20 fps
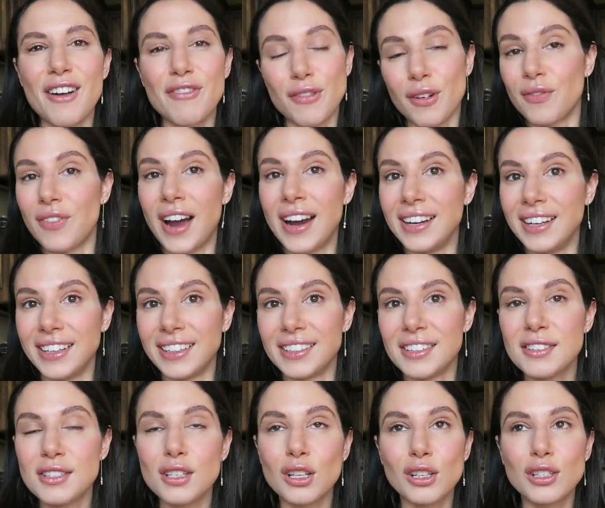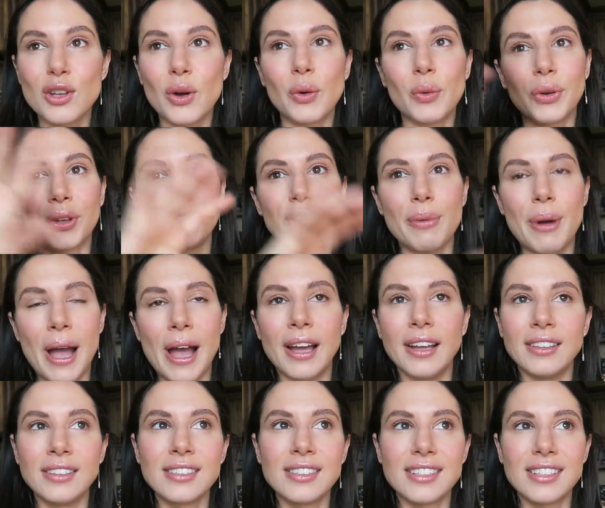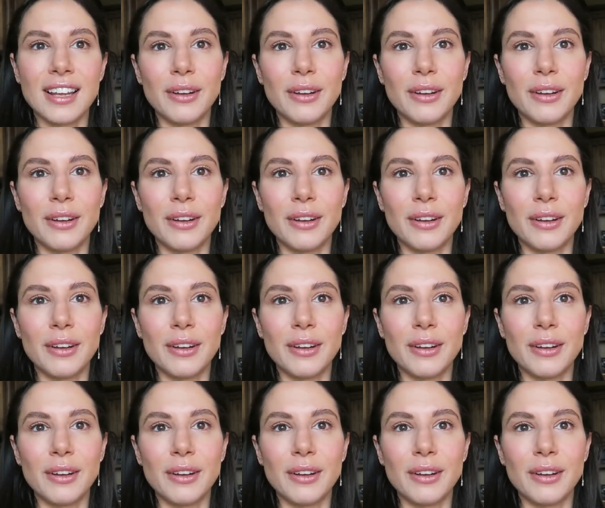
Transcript: uh, for finance. So it really depends.